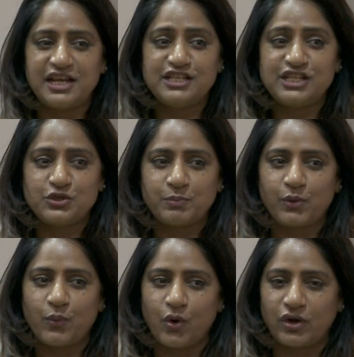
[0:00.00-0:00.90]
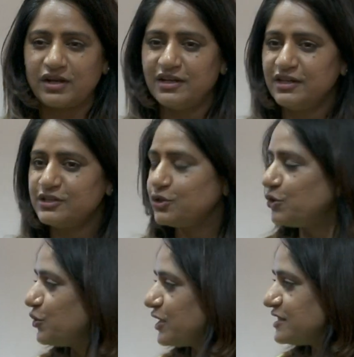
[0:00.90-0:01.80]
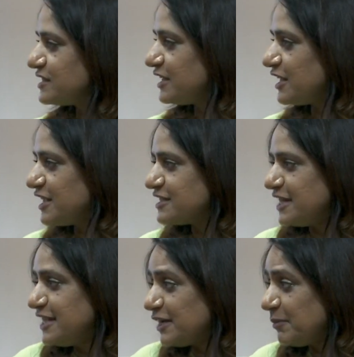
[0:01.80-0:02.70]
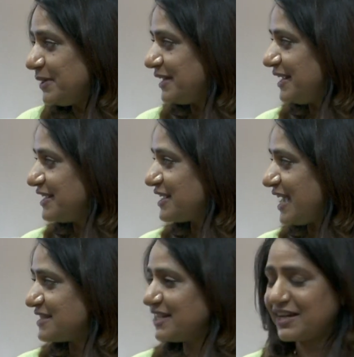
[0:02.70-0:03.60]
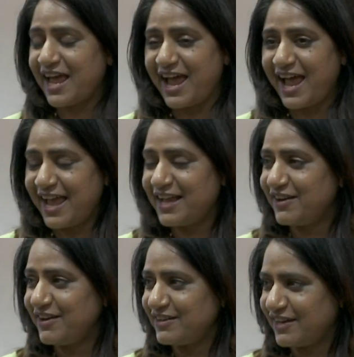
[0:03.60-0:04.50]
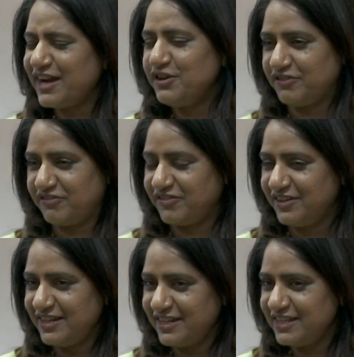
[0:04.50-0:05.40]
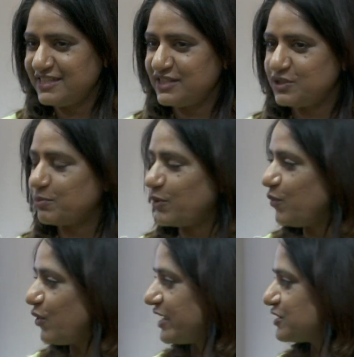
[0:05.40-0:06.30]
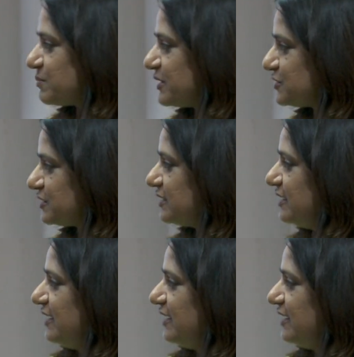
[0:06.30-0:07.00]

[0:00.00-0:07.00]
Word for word: Easy to provoke. So you can see that he's a little bit, he has that angry, kind of easy to provoke expression.